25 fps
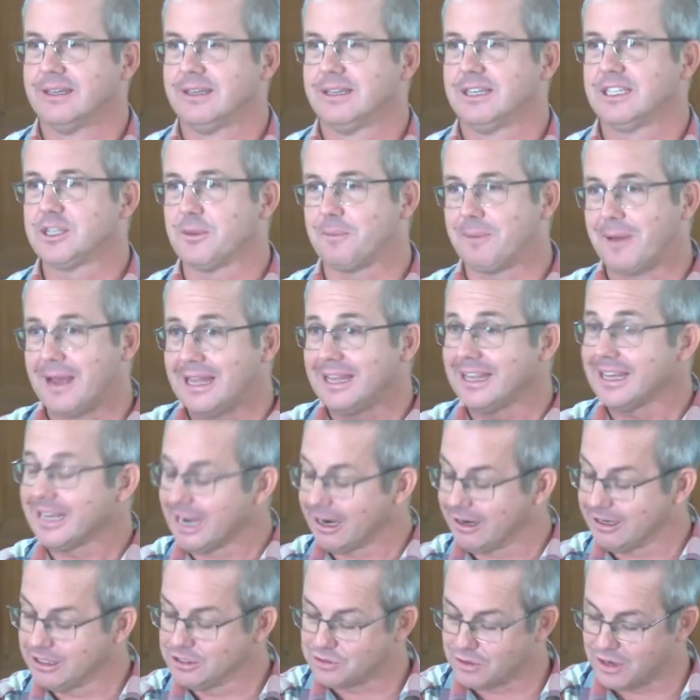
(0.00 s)
There's a pattern that
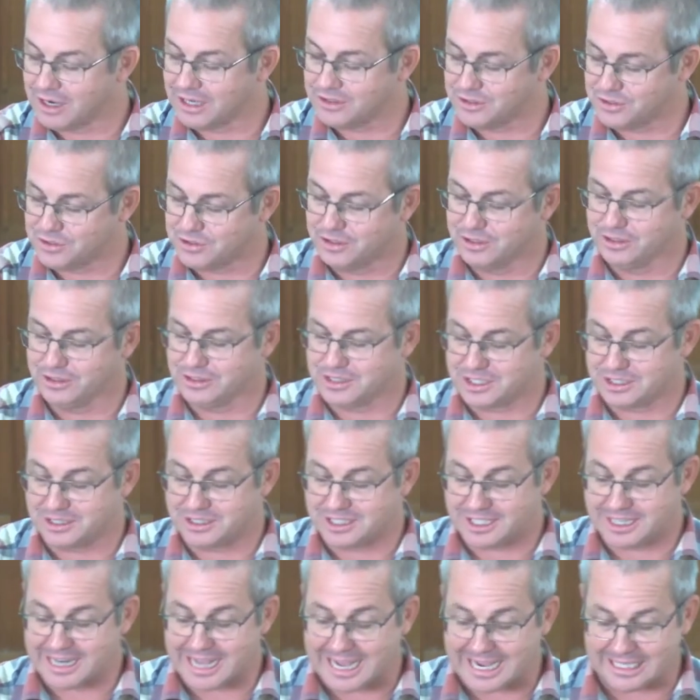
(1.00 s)
carries right through to
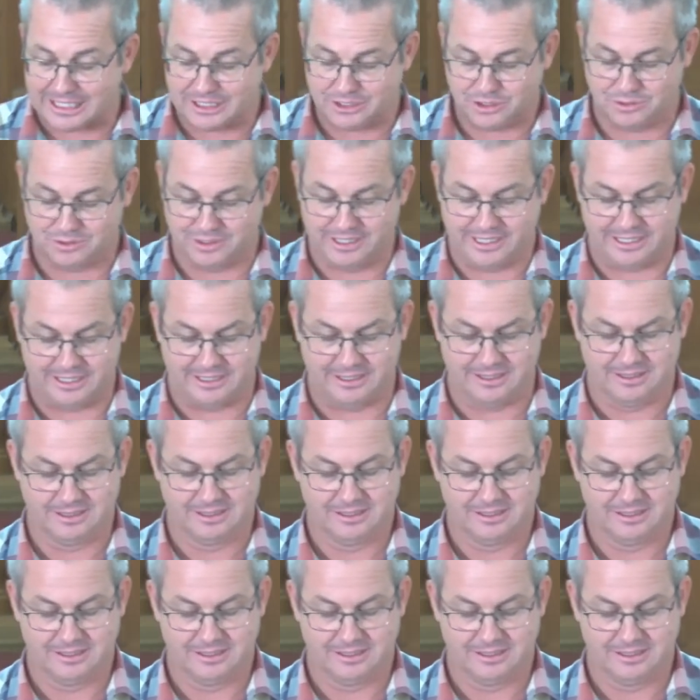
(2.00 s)
today's reading.